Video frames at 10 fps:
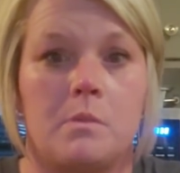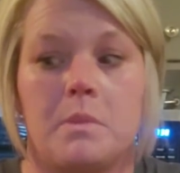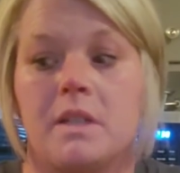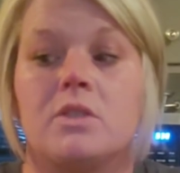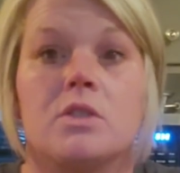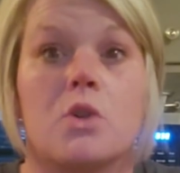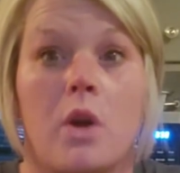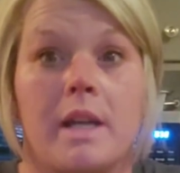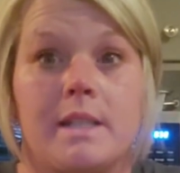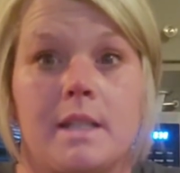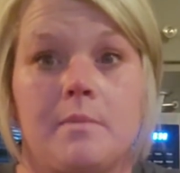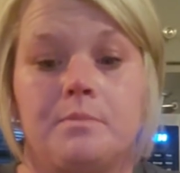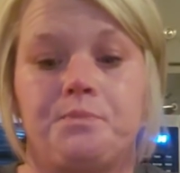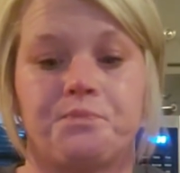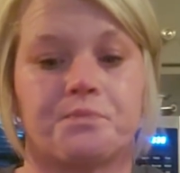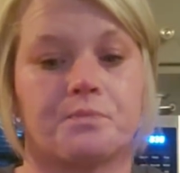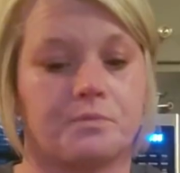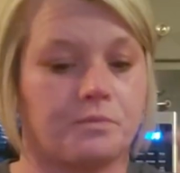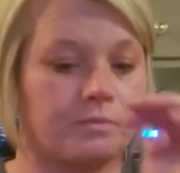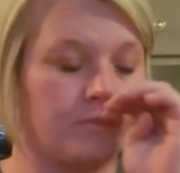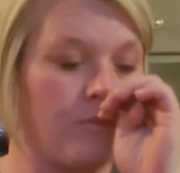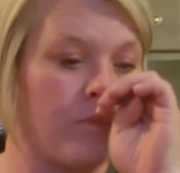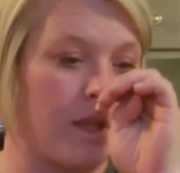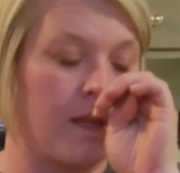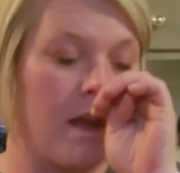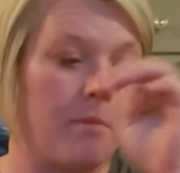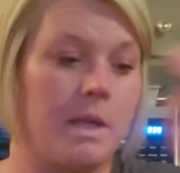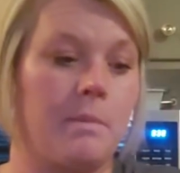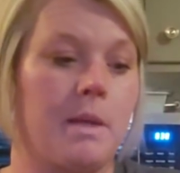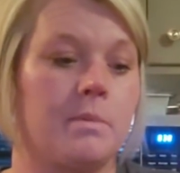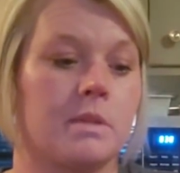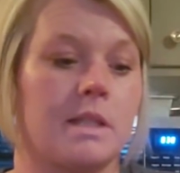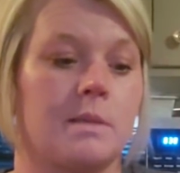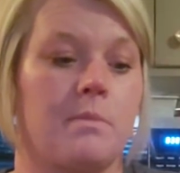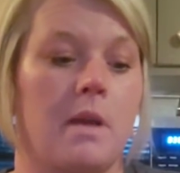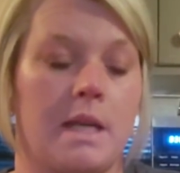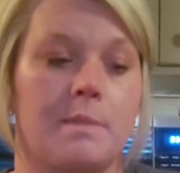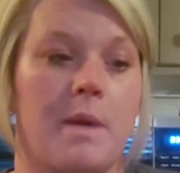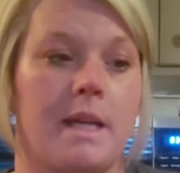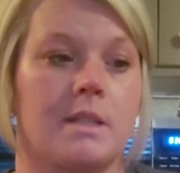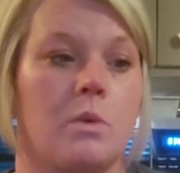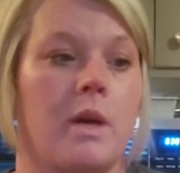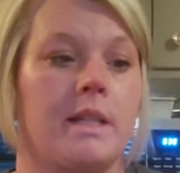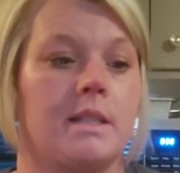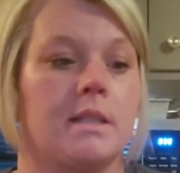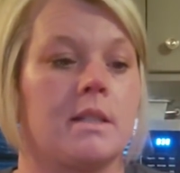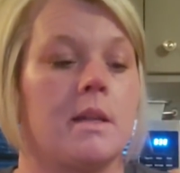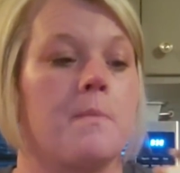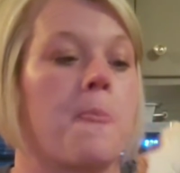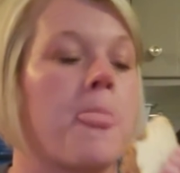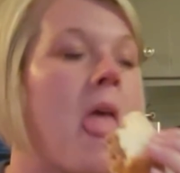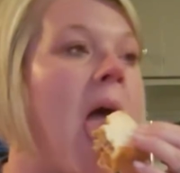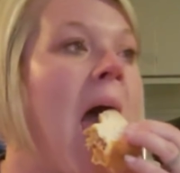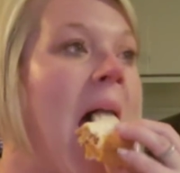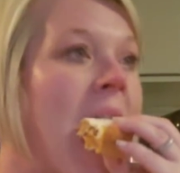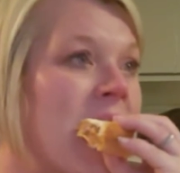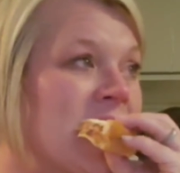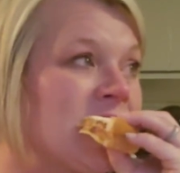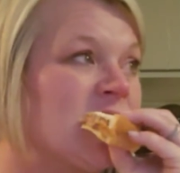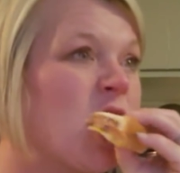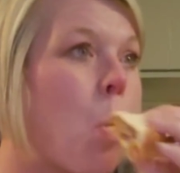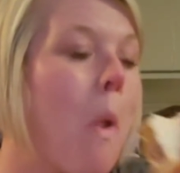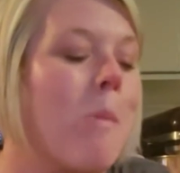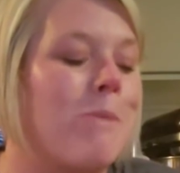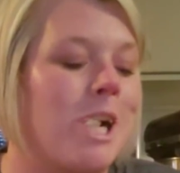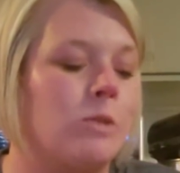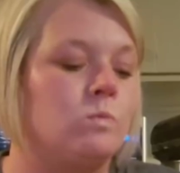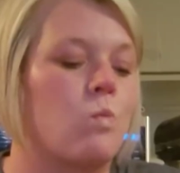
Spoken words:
But it's just crazy, like how many people has passed away since then. But